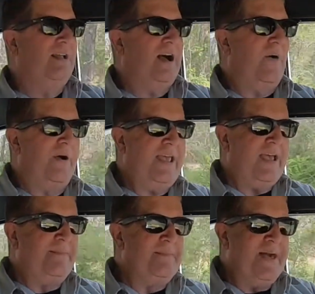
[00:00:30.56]
I went
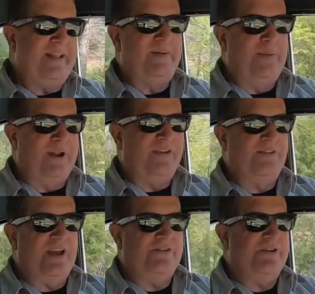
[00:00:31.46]
ahead and bedded the brakes
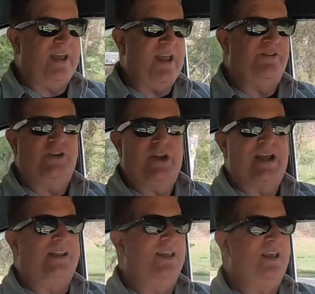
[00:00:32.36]
yesterday. It's a good
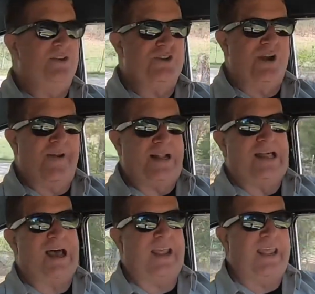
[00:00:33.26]
idea. You generate a
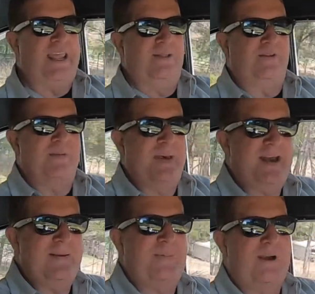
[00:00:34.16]
lot of heat through the
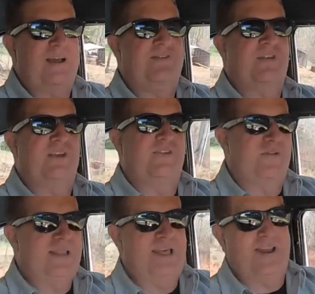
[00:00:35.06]
bedding process,
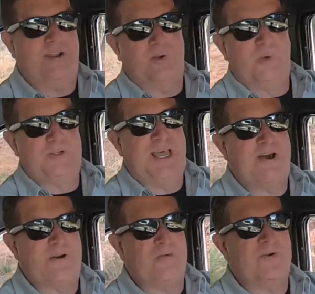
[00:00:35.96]
so I let it cool
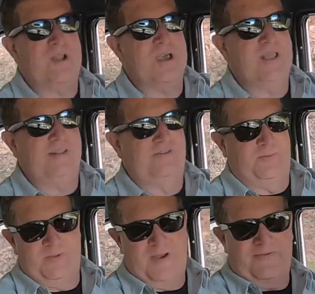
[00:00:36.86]
down overnight. This
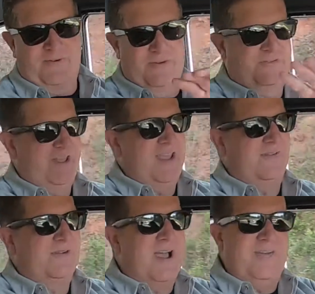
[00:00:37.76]
will be my first day
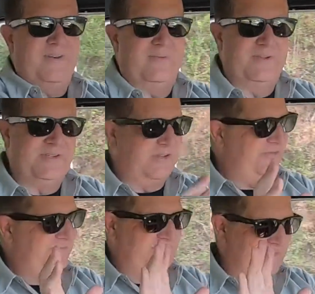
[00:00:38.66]
of driving it, but
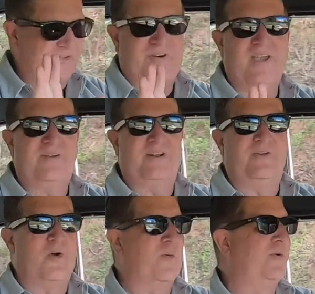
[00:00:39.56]
just driving it
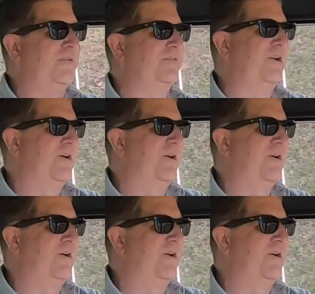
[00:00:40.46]
normal. So